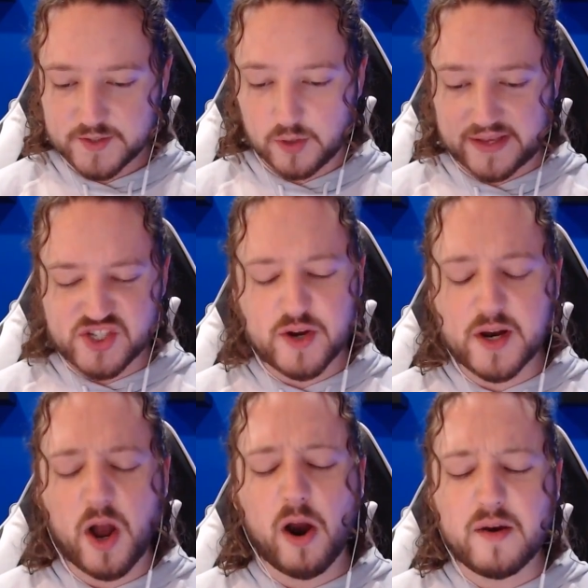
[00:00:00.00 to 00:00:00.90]
So
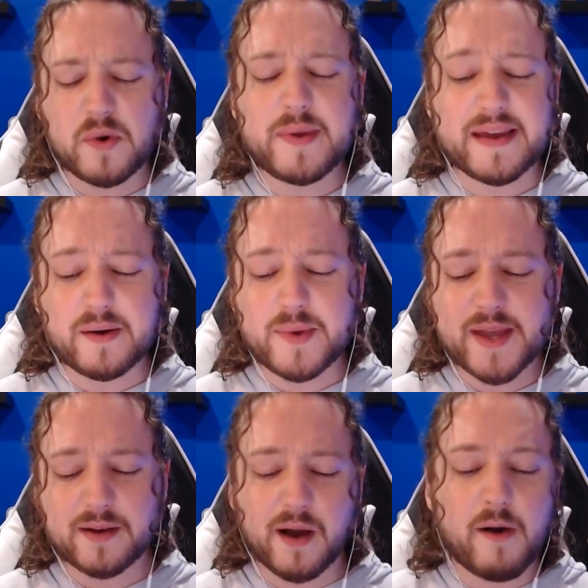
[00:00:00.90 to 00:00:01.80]
legendary card, what do we get? What do we
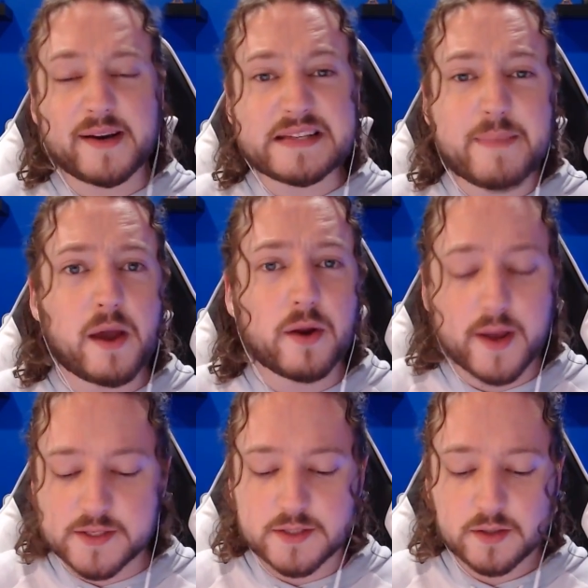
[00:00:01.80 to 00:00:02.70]
get? Oh, it doesn't matter,
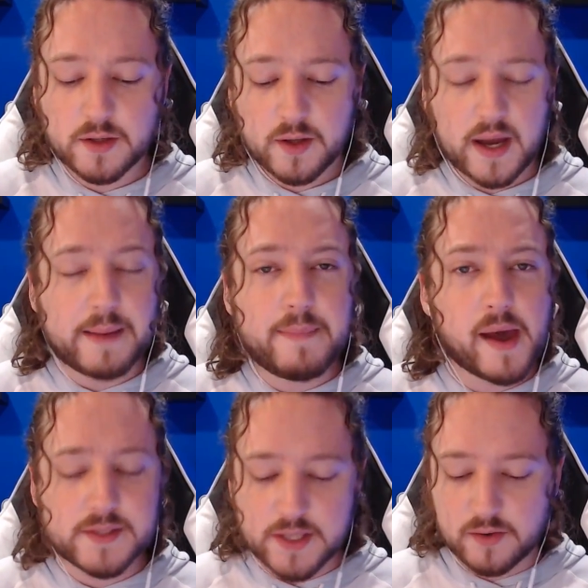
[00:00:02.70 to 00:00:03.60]
guys. I'm
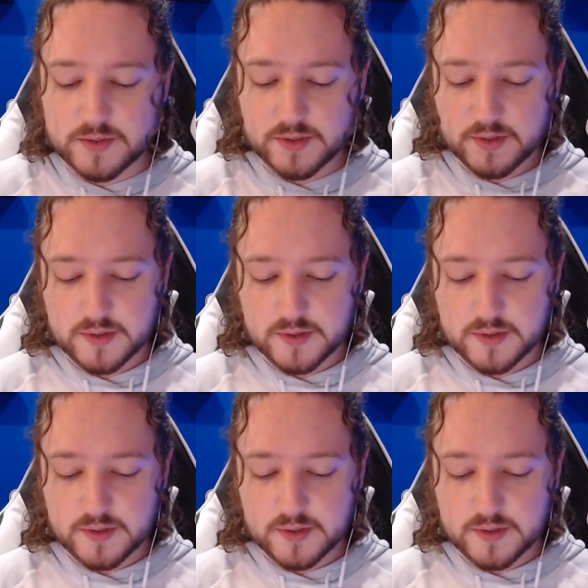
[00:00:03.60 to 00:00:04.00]
maxed out.